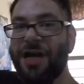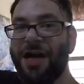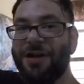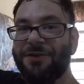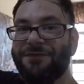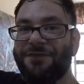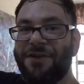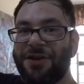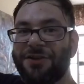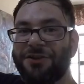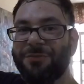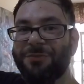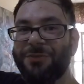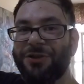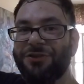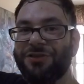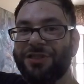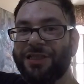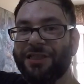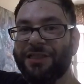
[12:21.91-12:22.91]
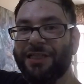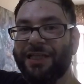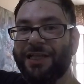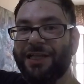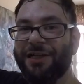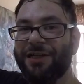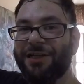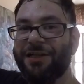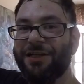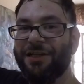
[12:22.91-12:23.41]
Godfather music
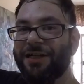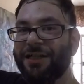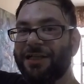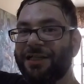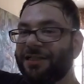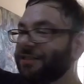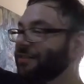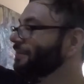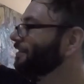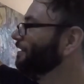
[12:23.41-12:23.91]
here, all right?